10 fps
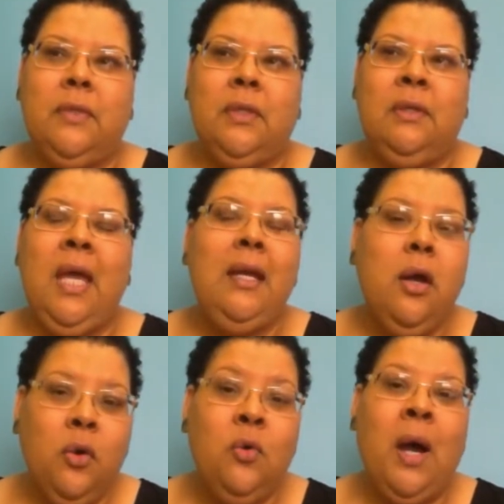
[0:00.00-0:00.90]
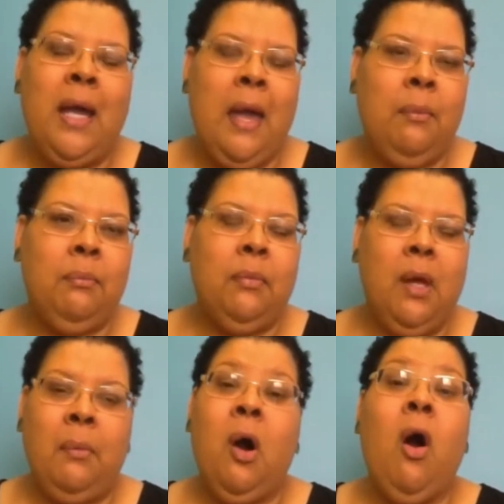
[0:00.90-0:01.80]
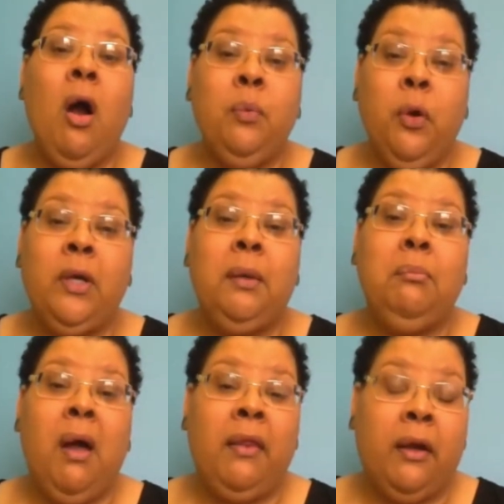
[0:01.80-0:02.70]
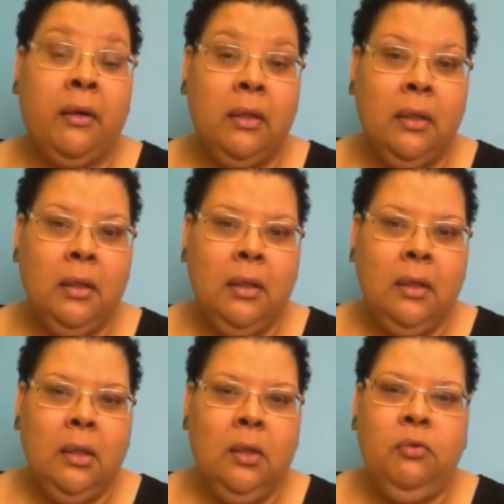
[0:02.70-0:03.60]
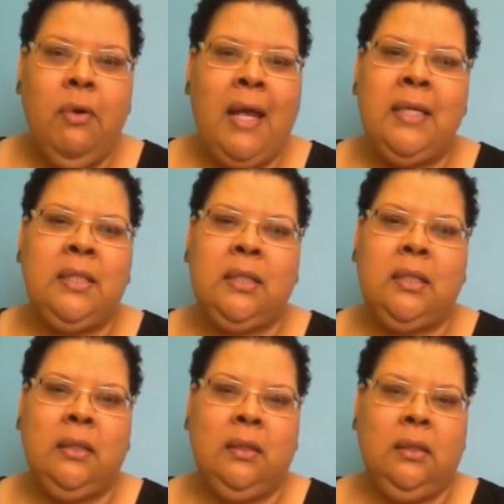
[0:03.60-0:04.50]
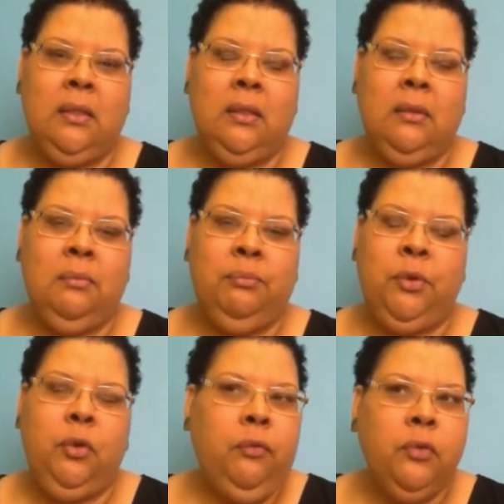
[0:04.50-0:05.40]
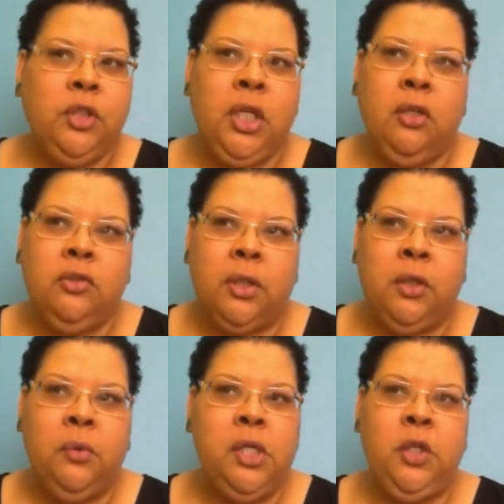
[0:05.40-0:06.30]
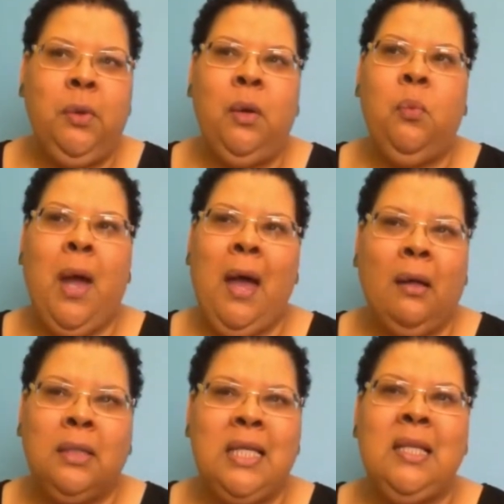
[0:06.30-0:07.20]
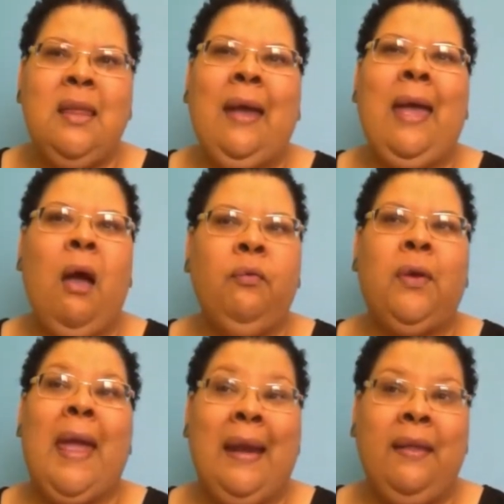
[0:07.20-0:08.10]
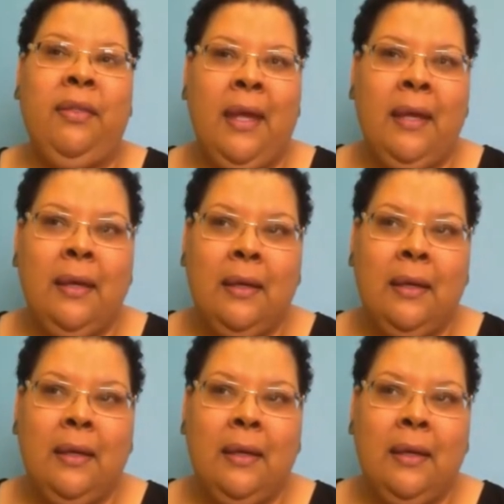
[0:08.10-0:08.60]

They know who I am. I'm a hardworking mother who raised beautiful children who are doing well. Doesn't that count for anything?